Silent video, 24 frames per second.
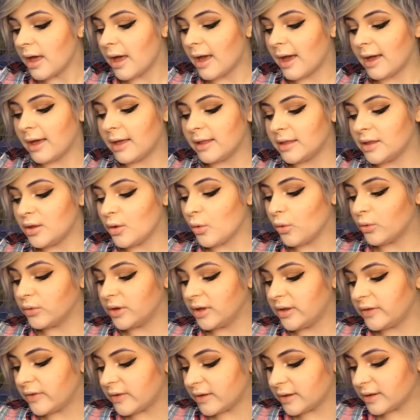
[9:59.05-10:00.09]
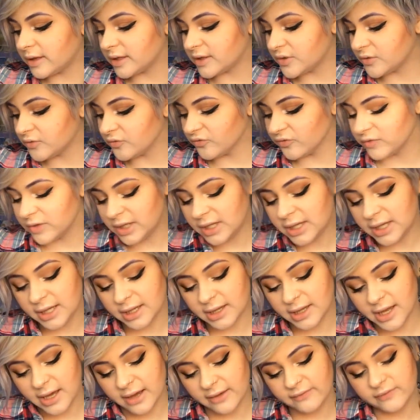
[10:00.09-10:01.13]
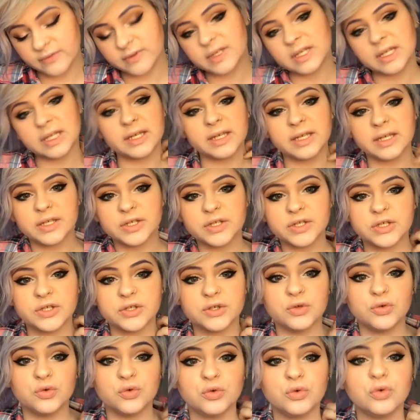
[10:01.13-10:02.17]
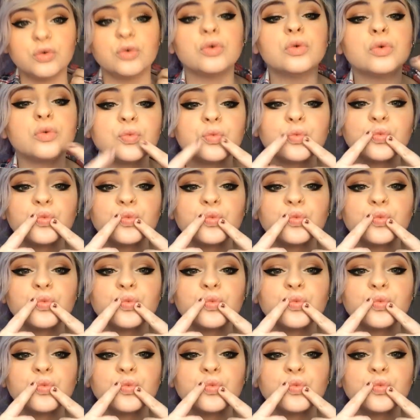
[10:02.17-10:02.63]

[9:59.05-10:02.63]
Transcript: and the only thing that's really left is to